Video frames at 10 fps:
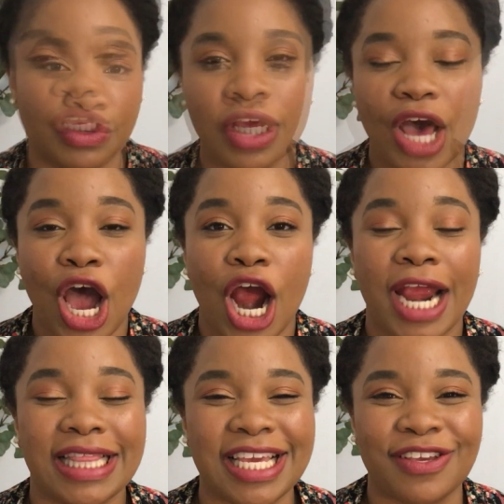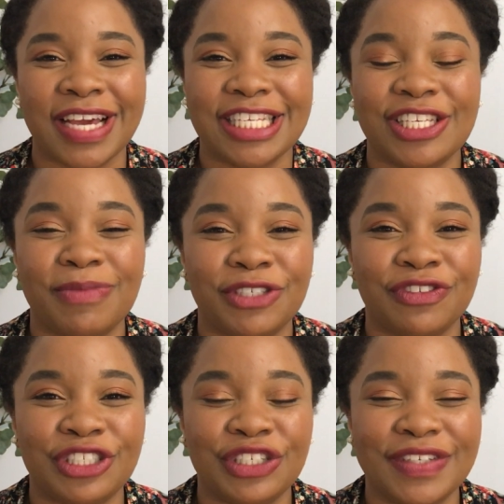All right, thank you guys so much
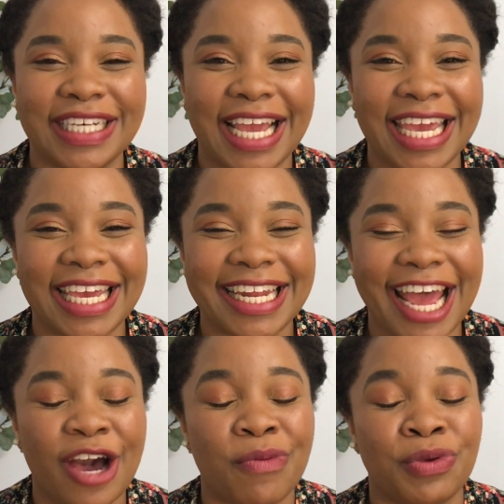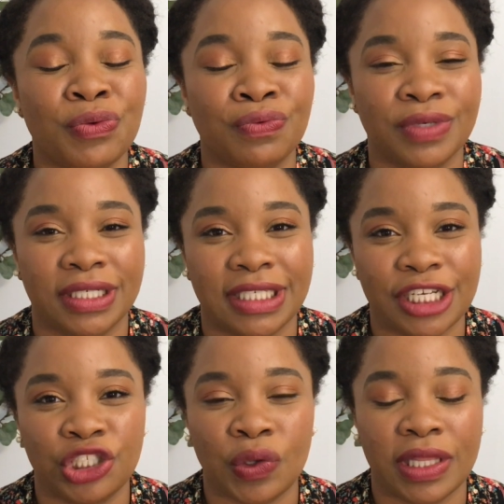for tuning in. I hope you really
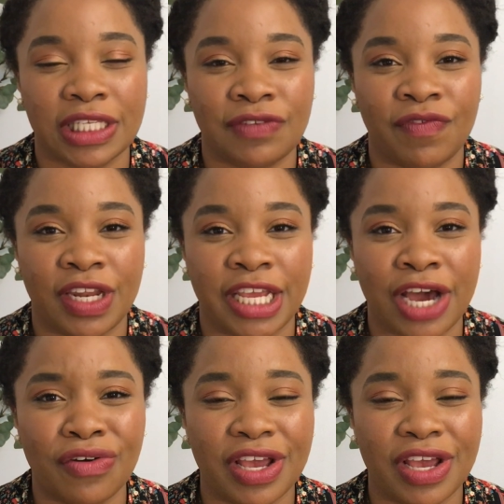enjoyed this video.